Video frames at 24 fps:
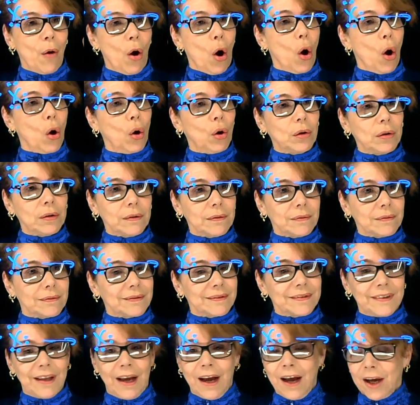all
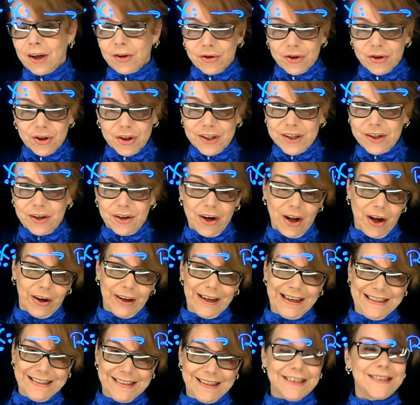the hydrogens are not
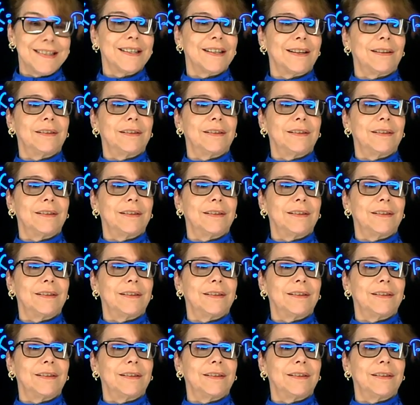identical